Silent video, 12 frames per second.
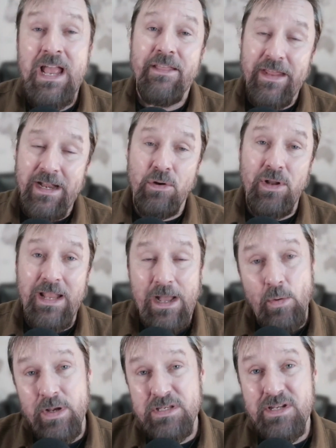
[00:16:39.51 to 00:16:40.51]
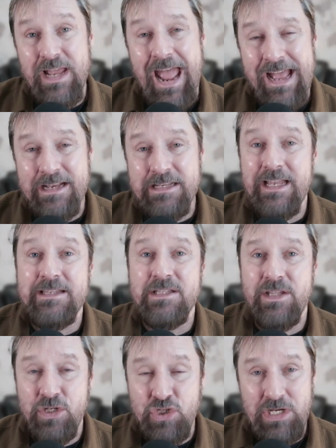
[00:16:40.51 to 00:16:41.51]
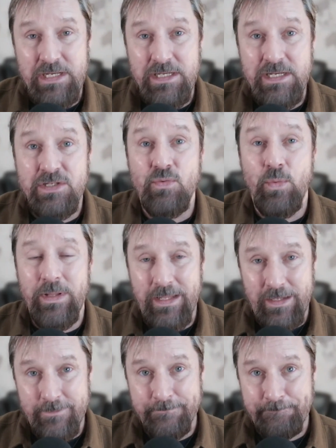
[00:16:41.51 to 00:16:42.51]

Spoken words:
They don't allow us to access the genius within.